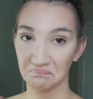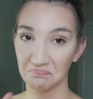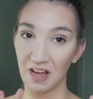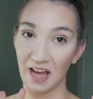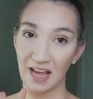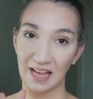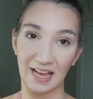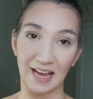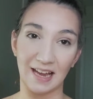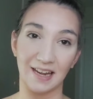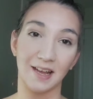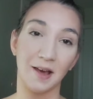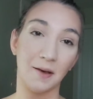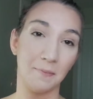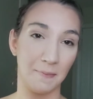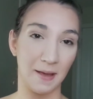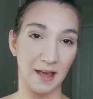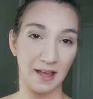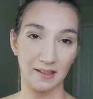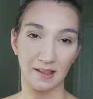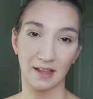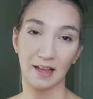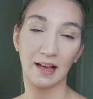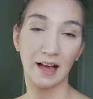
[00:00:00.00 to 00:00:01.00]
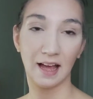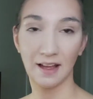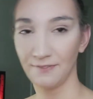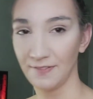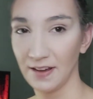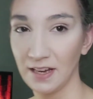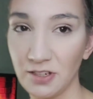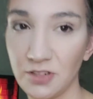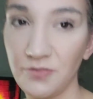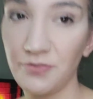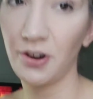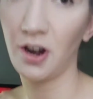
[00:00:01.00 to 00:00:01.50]
again, amazing. I
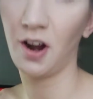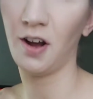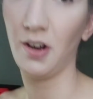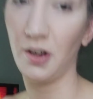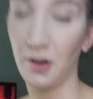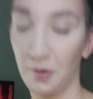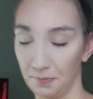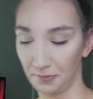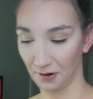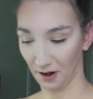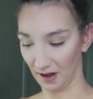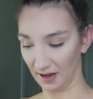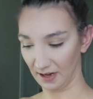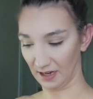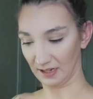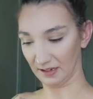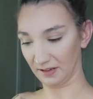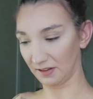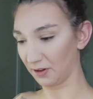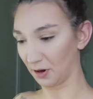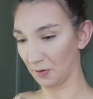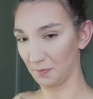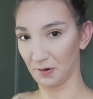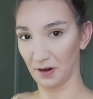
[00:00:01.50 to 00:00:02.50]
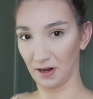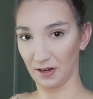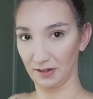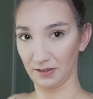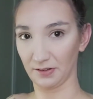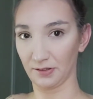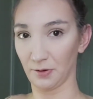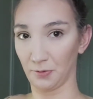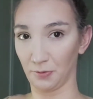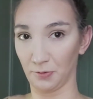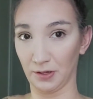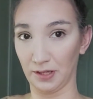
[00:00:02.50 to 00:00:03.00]
vouch for all her products. Her
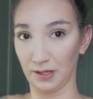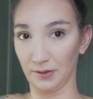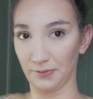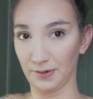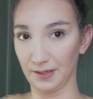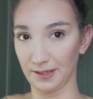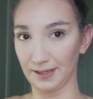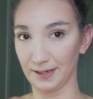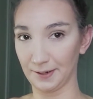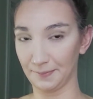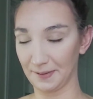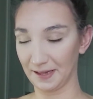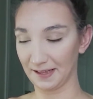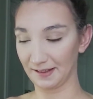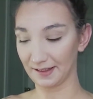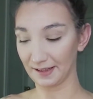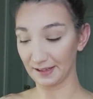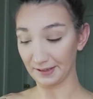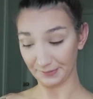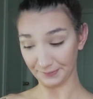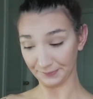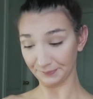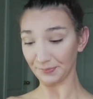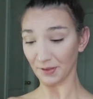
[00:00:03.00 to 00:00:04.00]
products are really, really amazing.